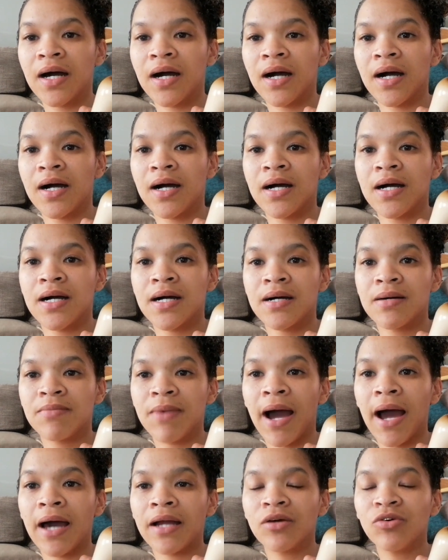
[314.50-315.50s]

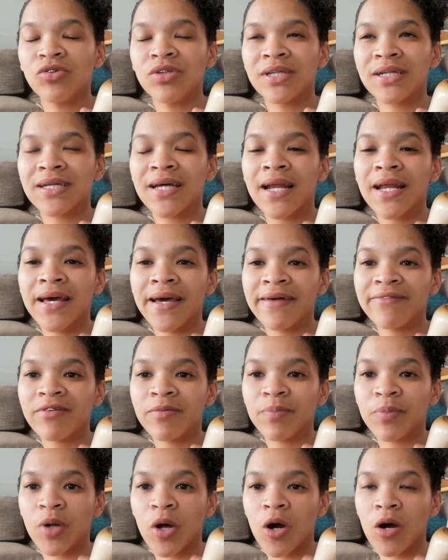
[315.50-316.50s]
I don't really have a
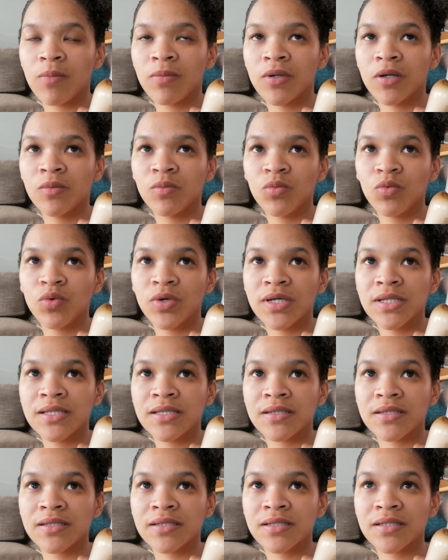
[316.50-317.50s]
problem with
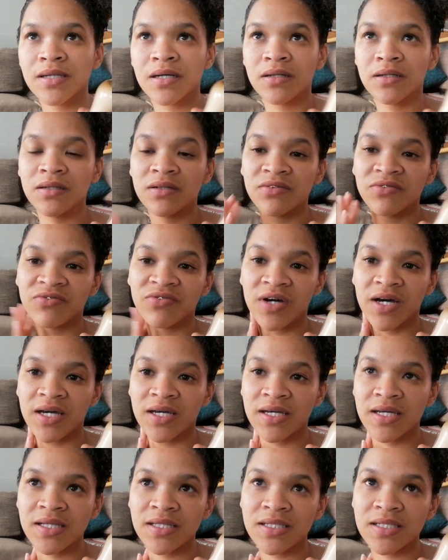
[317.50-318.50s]

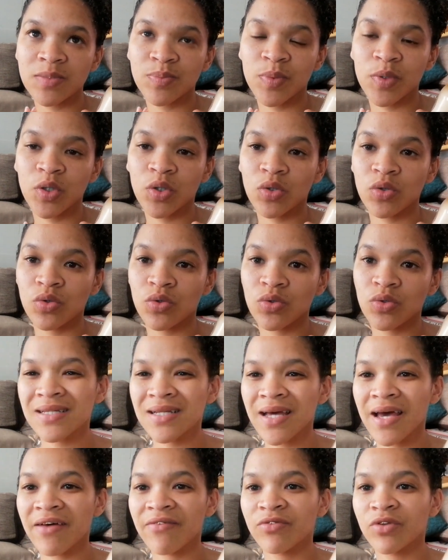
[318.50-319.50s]
sulfates, because
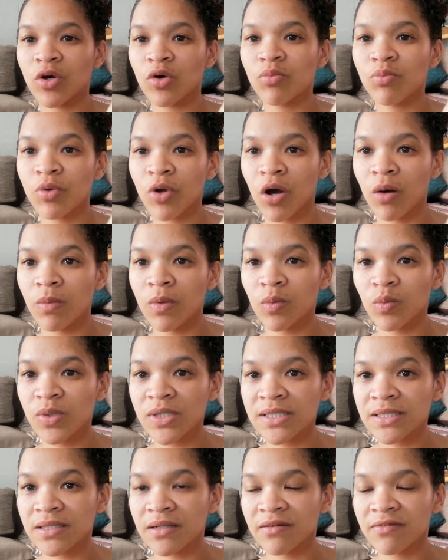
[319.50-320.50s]
I have no problem
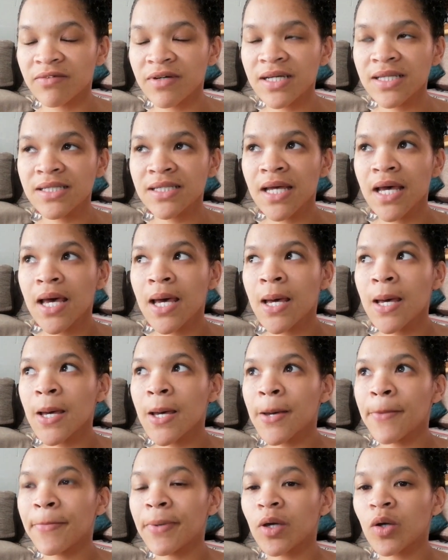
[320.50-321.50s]
with sulfates,
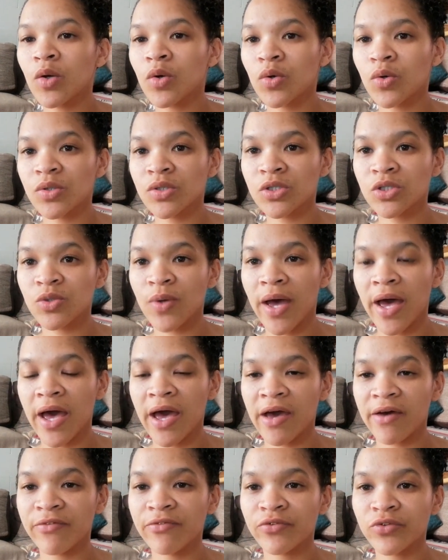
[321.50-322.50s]
because you
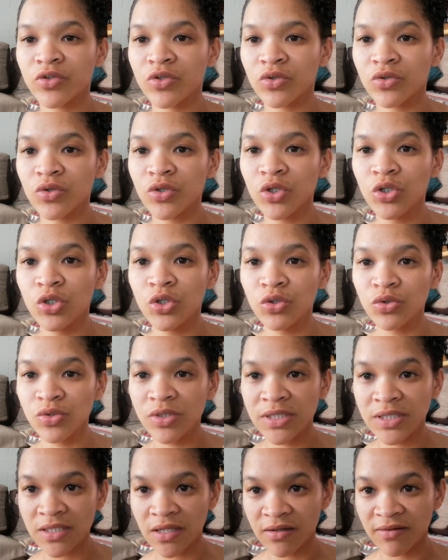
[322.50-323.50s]
have to
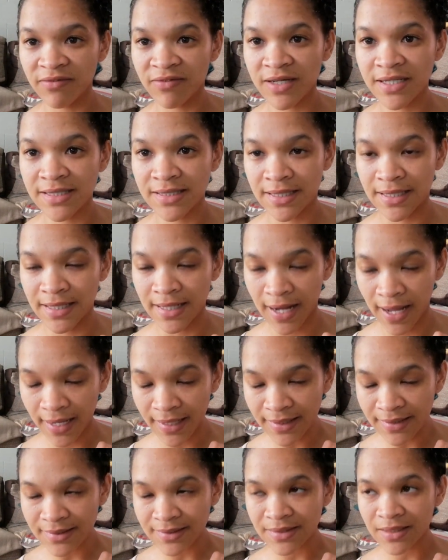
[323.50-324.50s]
use sulfates
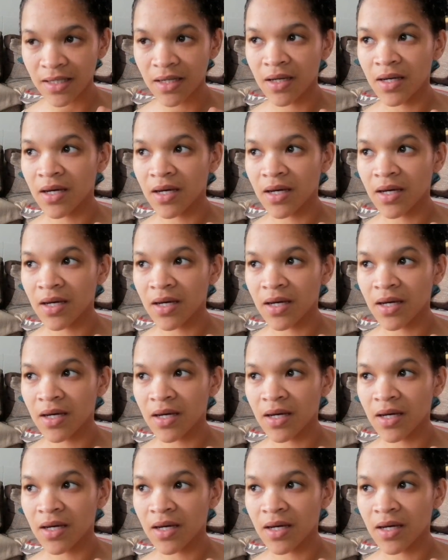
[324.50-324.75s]
right.